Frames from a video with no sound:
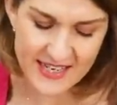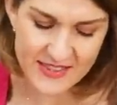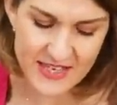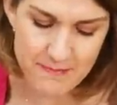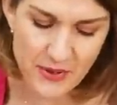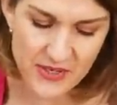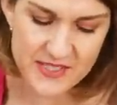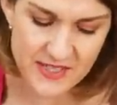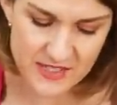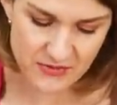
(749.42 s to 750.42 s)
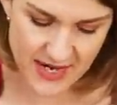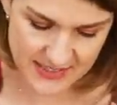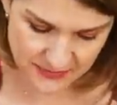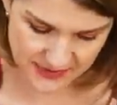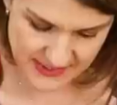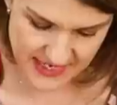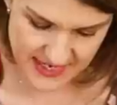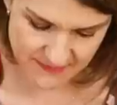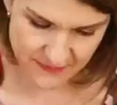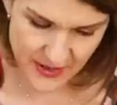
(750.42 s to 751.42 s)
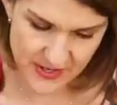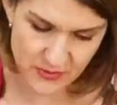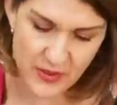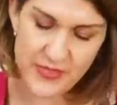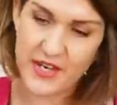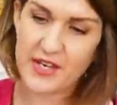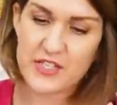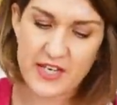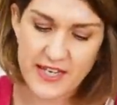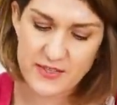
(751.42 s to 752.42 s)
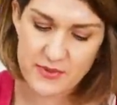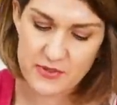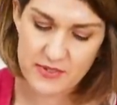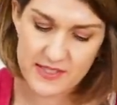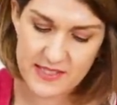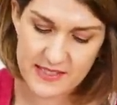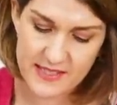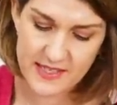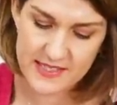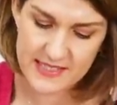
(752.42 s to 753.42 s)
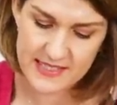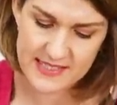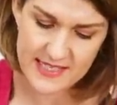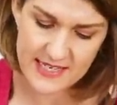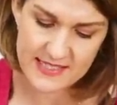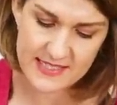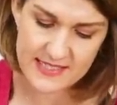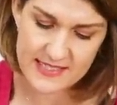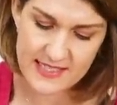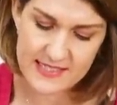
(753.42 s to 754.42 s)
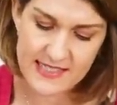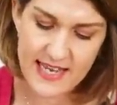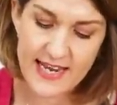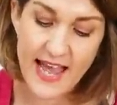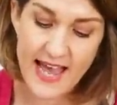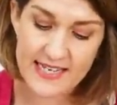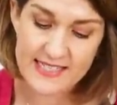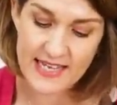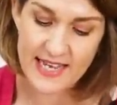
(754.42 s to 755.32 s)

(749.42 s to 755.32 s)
the Bondi dress was the final one that I chose, which runs in sizes 6 to 16 and